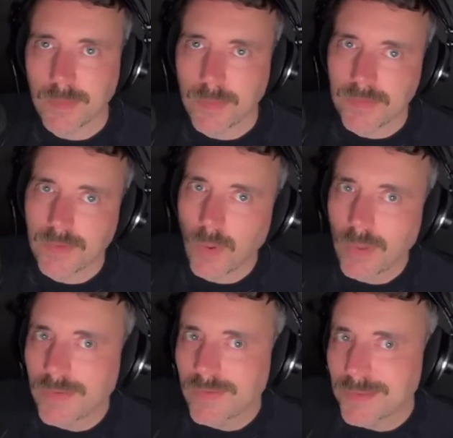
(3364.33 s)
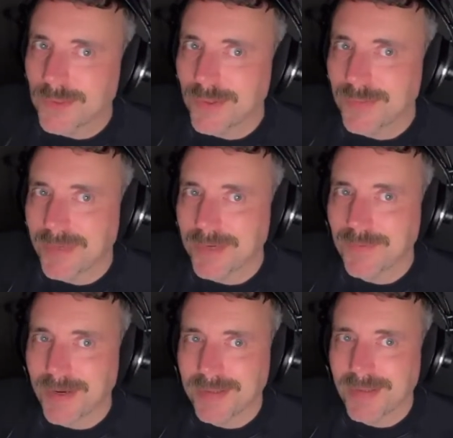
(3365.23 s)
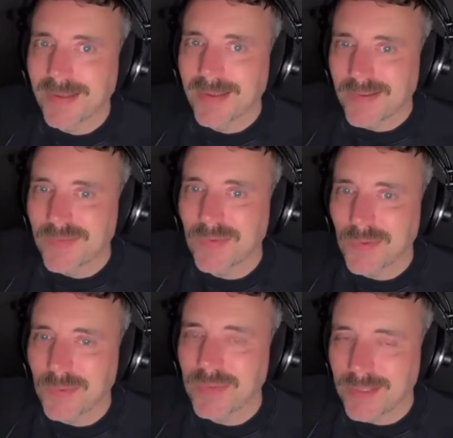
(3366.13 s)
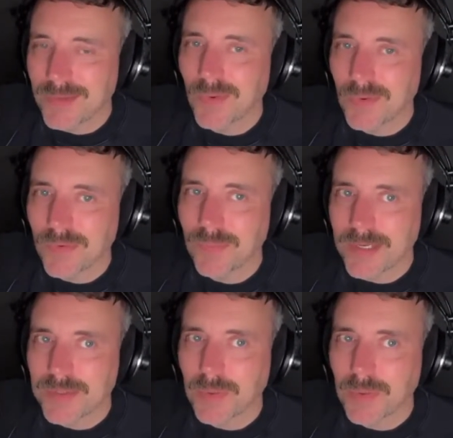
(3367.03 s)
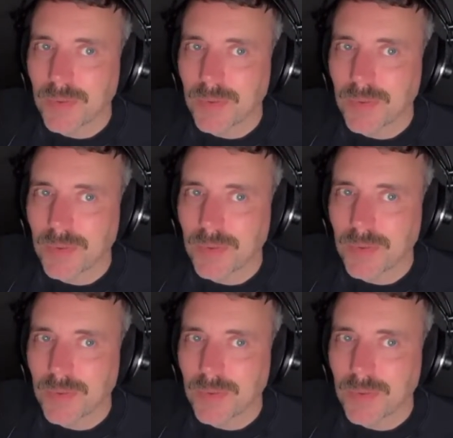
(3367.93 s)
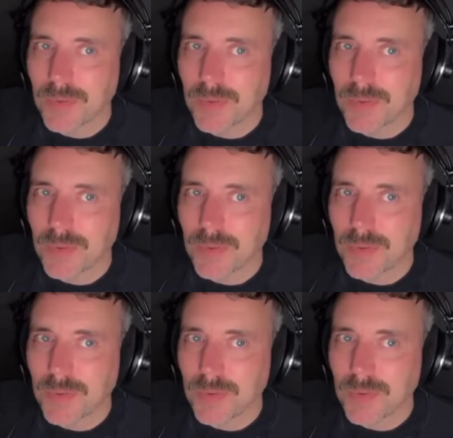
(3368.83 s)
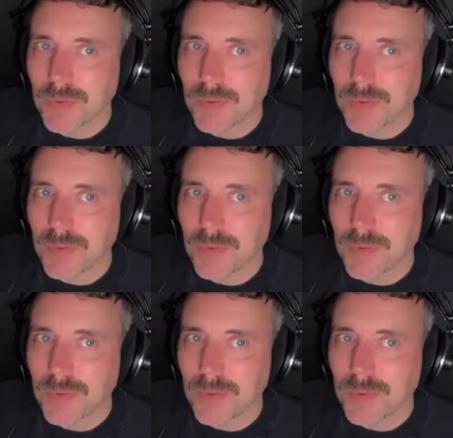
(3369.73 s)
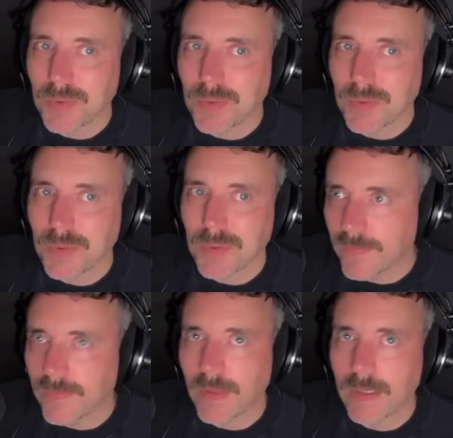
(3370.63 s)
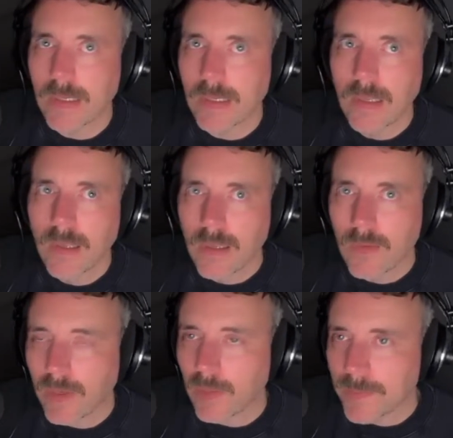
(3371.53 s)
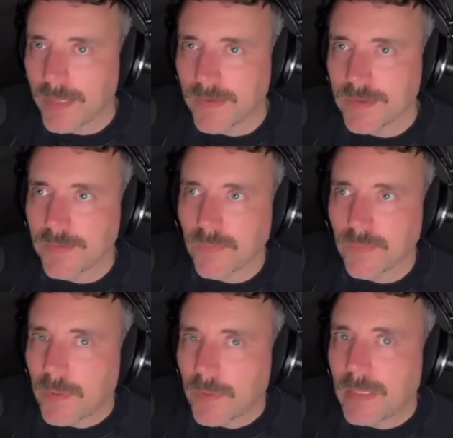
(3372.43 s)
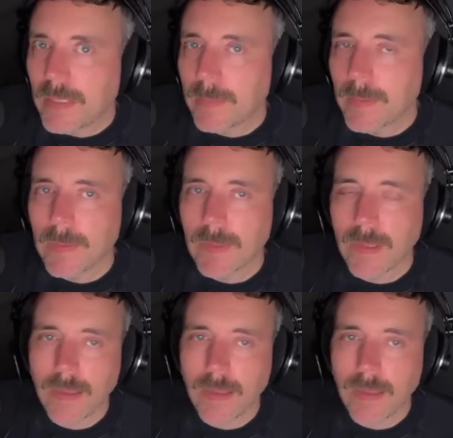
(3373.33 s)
best colleagues that you might find. So you need to also make sure that you share some of your personal traits, like your work experience and recommendations from other people.